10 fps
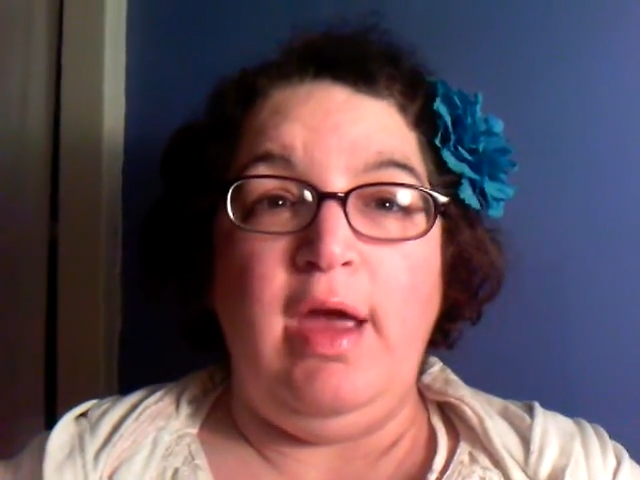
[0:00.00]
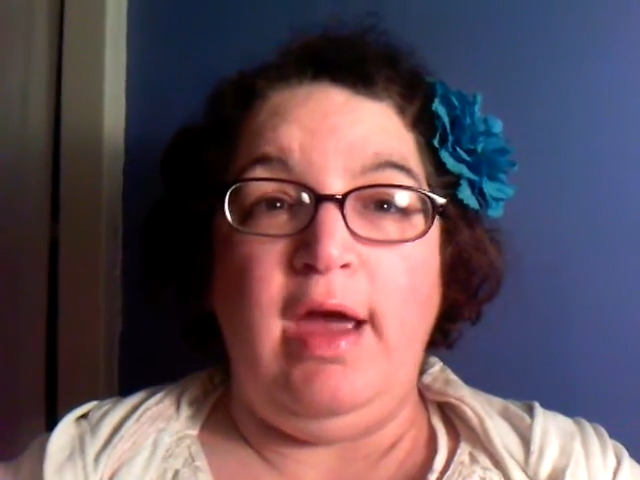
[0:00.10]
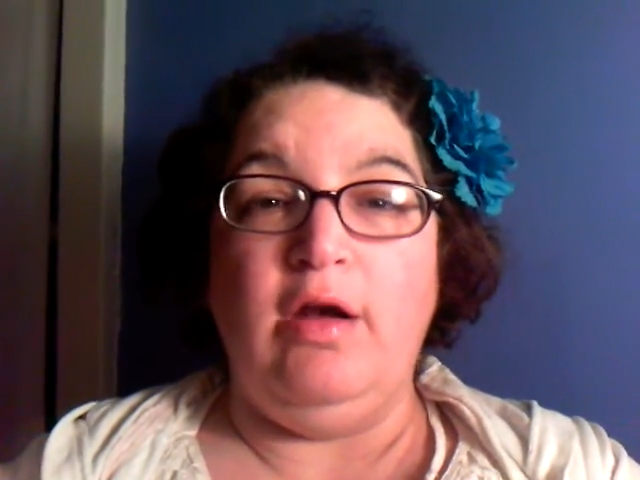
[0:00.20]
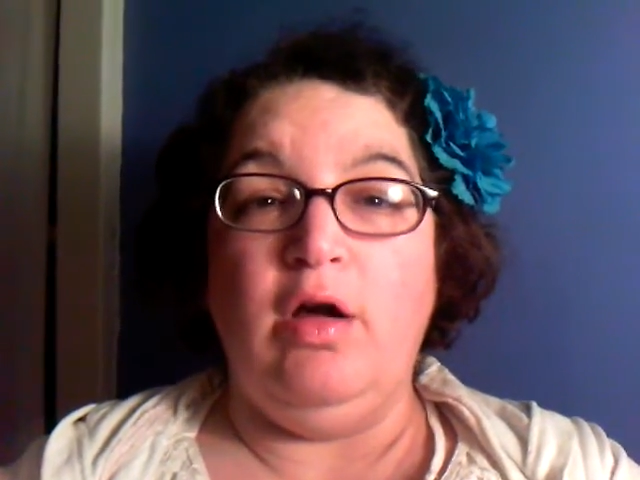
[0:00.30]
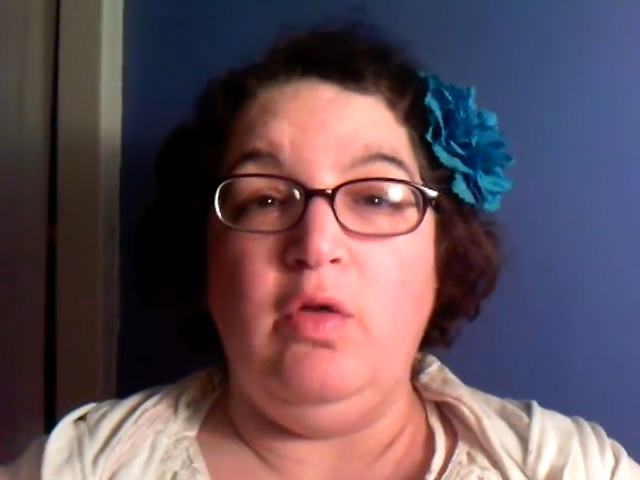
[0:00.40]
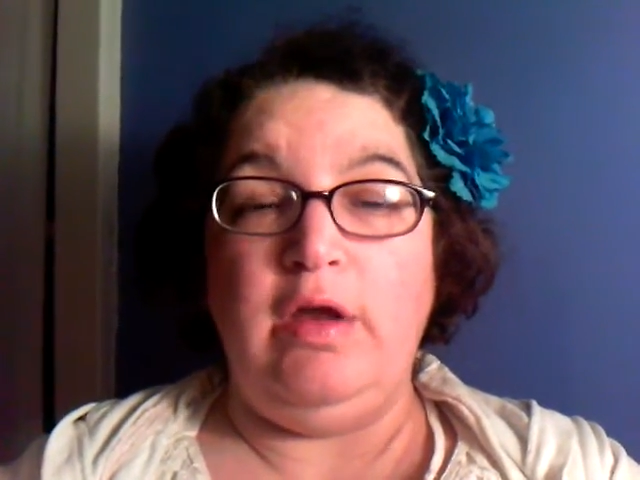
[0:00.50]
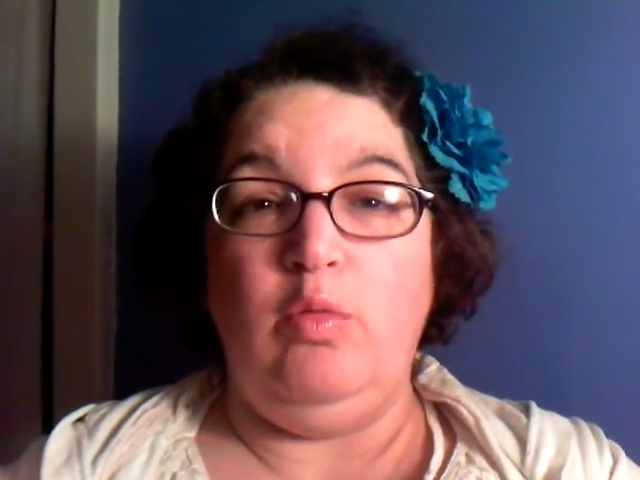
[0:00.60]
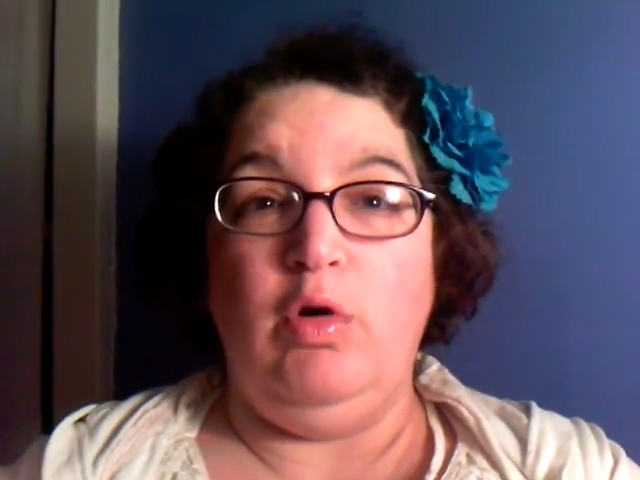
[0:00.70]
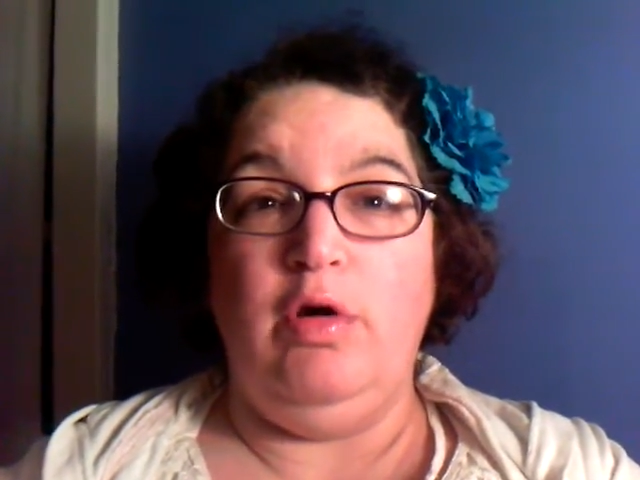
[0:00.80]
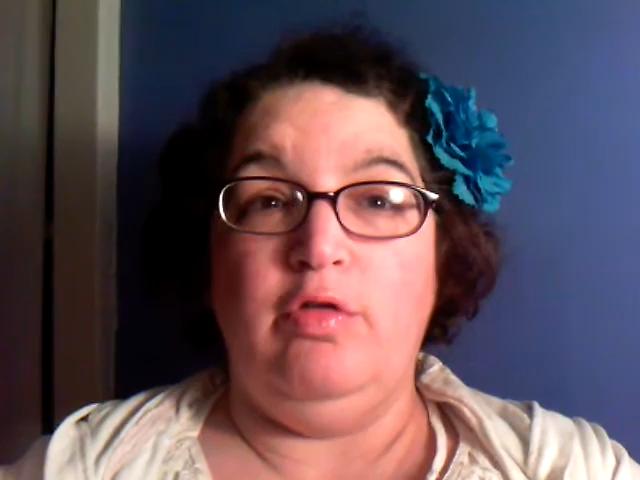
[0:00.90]
and all he
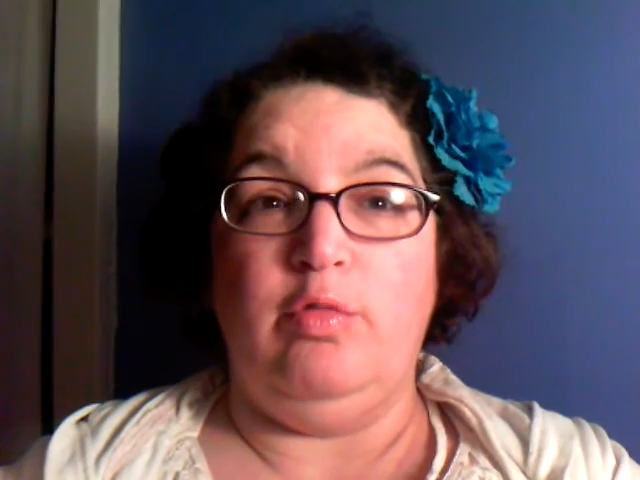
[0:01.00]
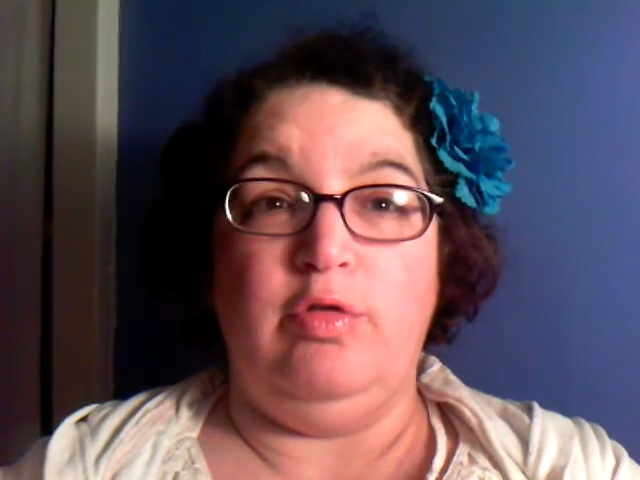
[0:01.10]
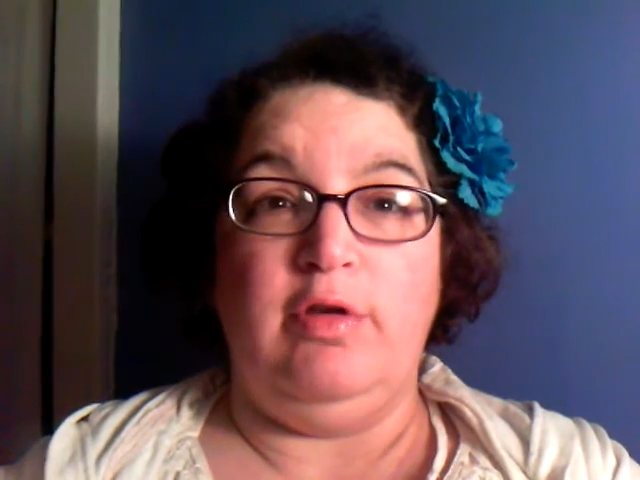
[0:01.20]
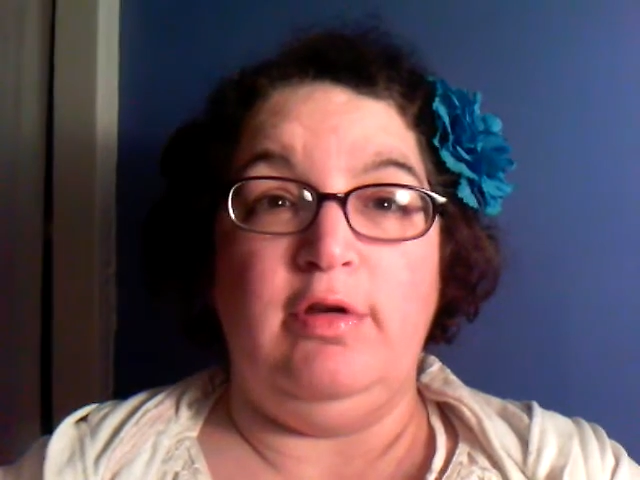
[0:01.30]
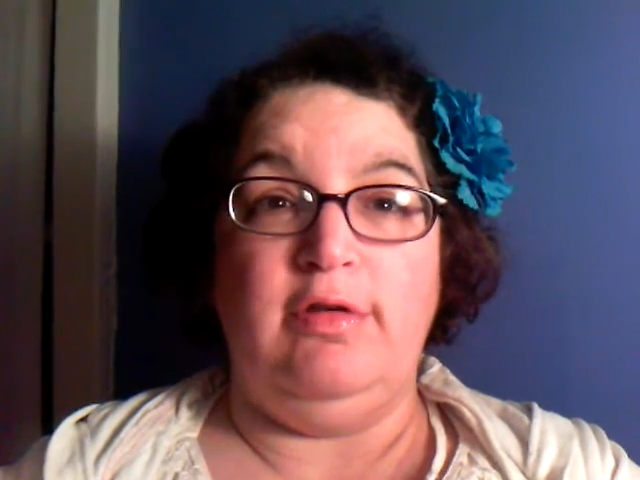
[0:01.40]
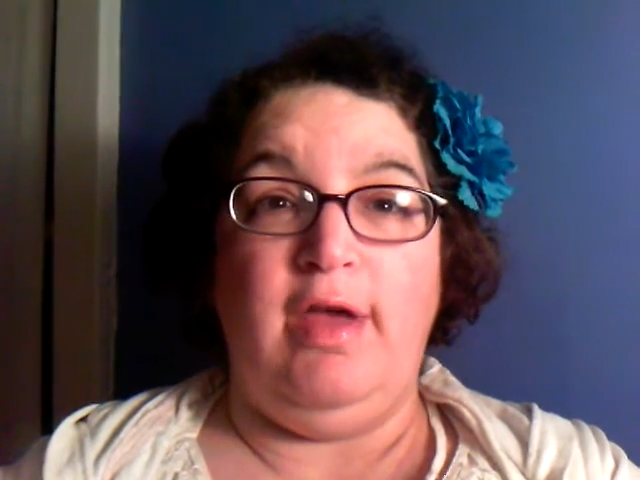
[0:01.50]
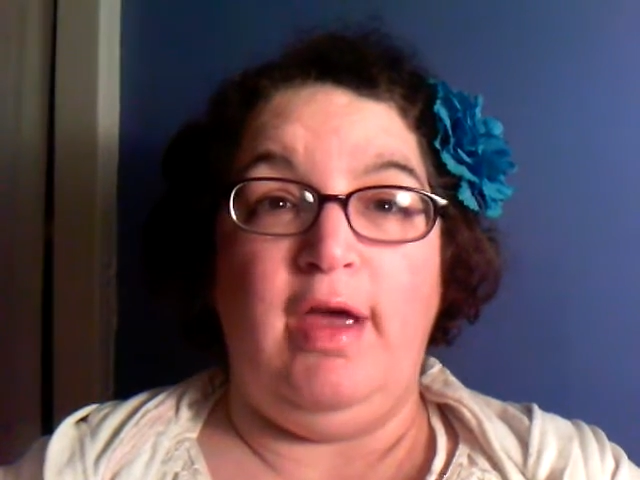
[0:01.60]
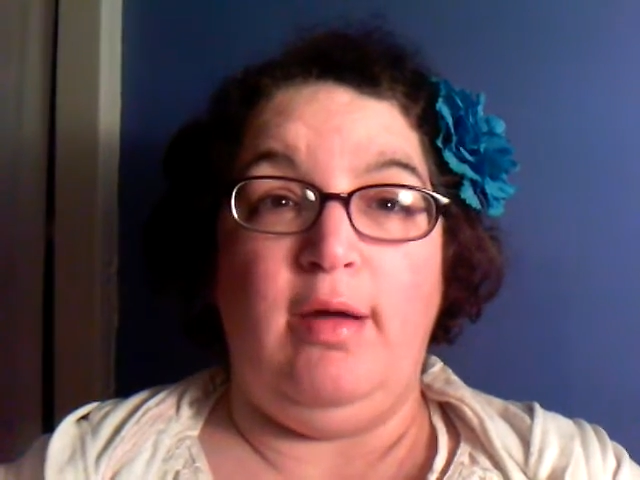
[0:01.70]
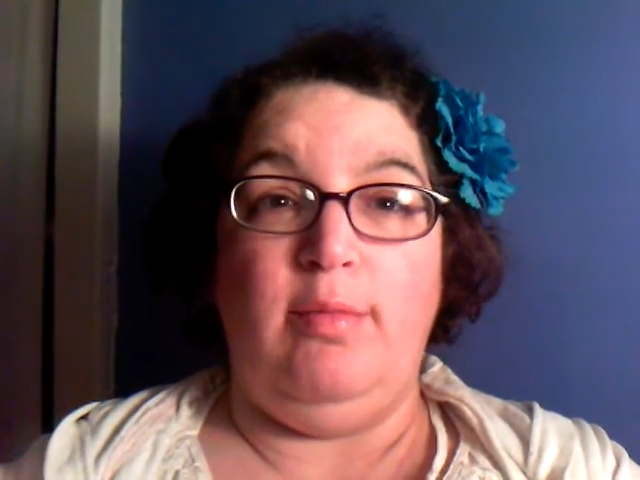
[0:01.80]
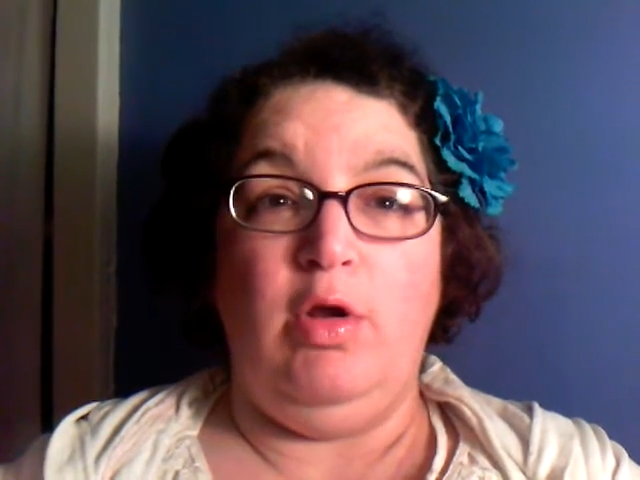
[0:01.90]
was was
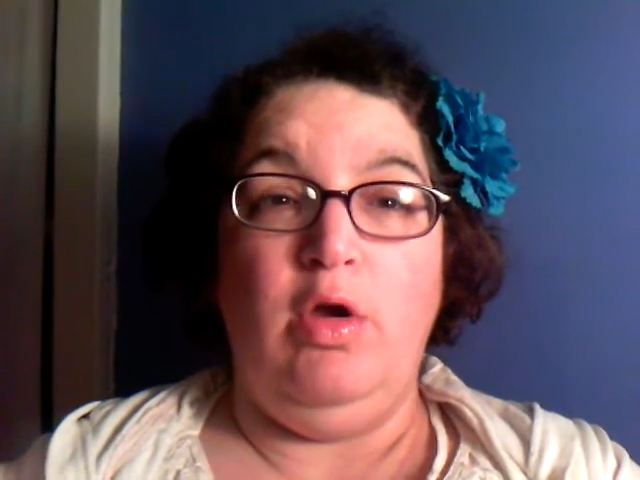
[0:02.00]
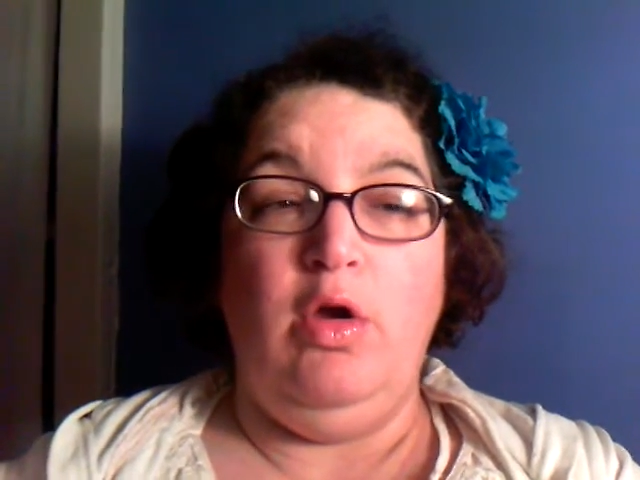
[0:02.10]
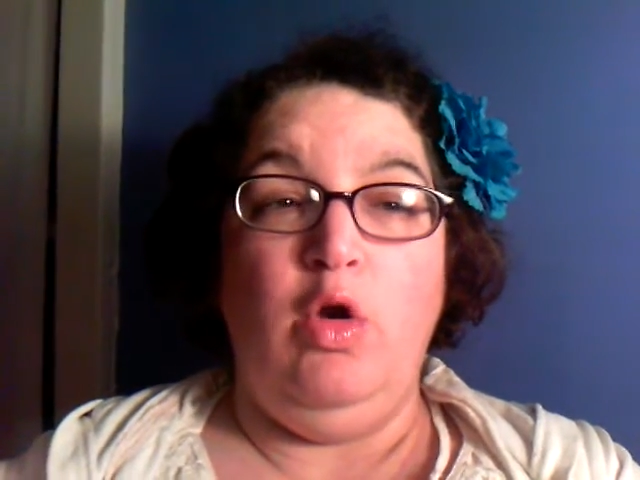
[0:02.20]
condemned